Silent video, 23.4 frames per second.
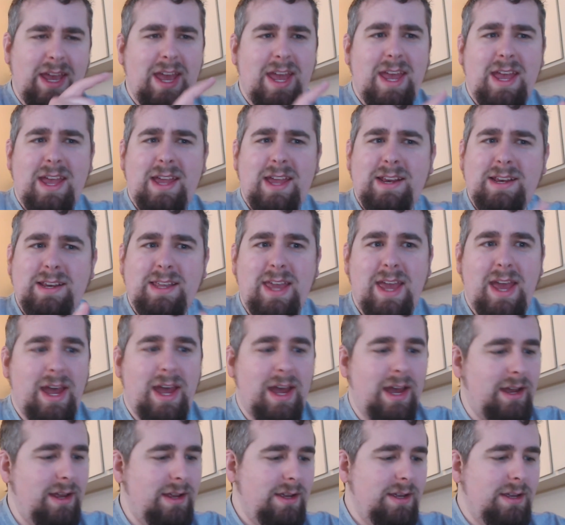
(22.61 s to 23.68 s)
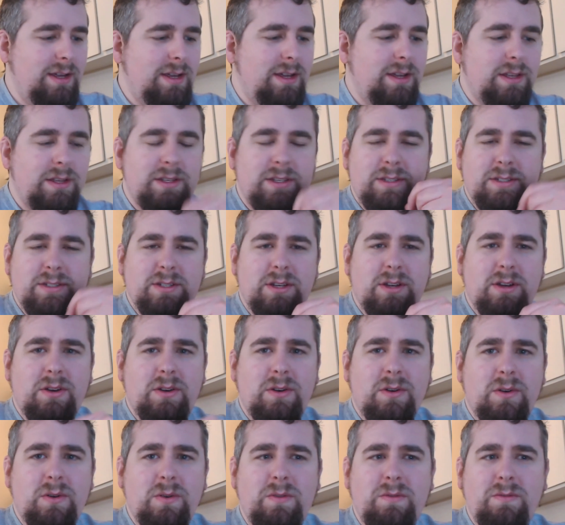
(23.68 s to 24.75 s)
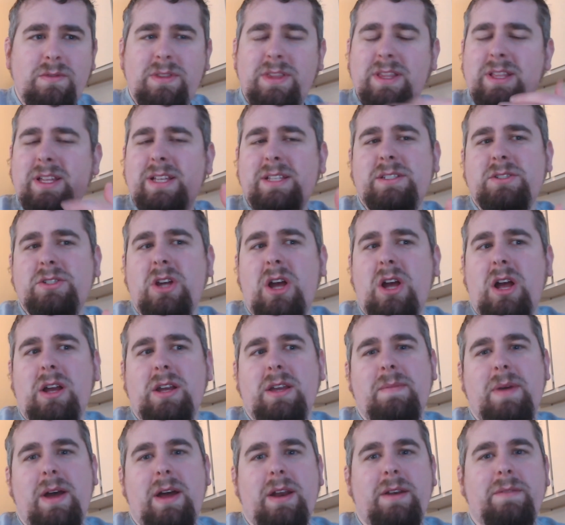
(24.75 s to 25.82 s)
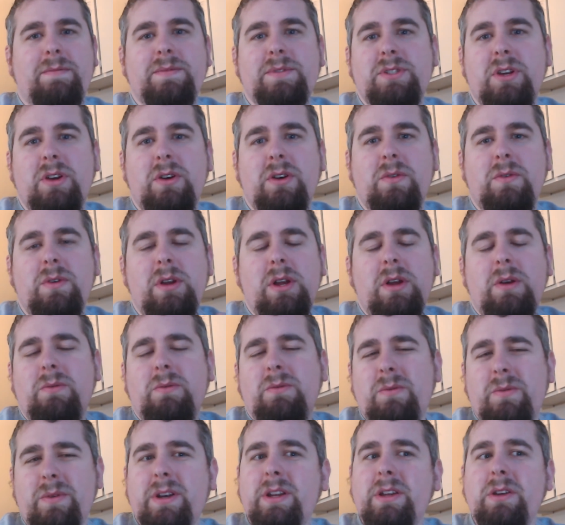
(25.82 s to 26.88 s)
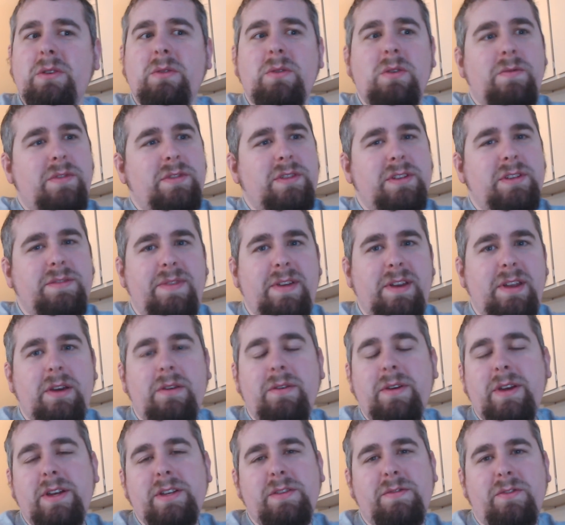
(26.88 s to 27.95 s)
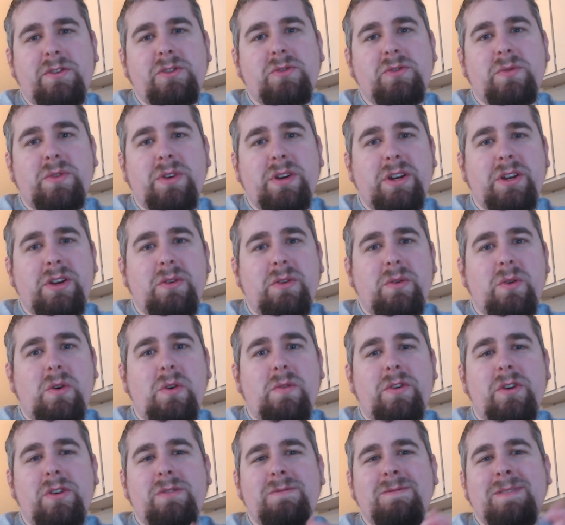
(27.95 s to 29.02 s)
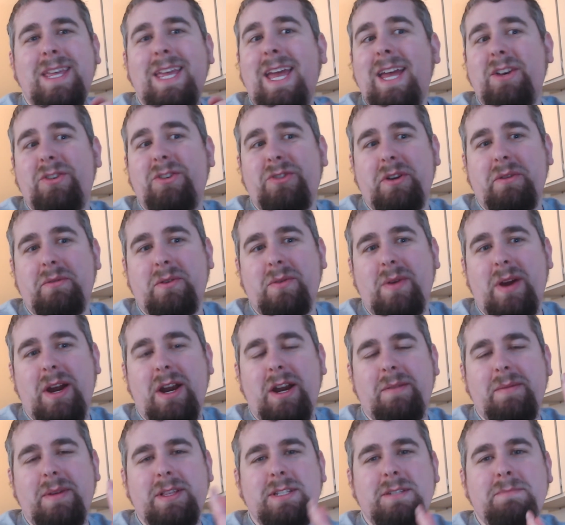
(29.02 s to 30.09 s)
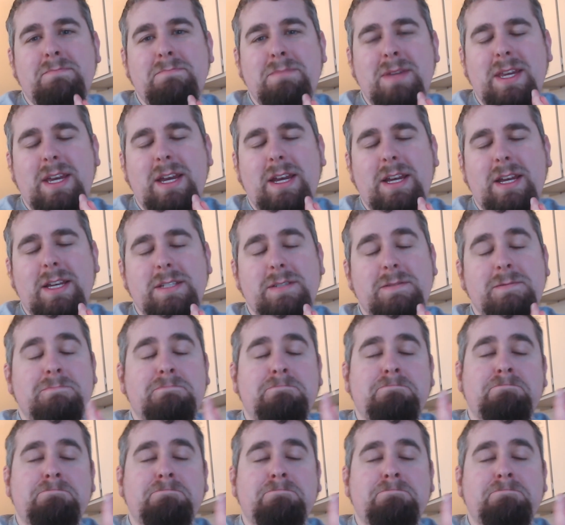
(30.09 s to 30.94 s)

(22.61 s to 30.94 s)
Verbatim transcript: And yeah, so let's talk about him. So what we're going to go over in this video is first we're going to go over the entry requirements because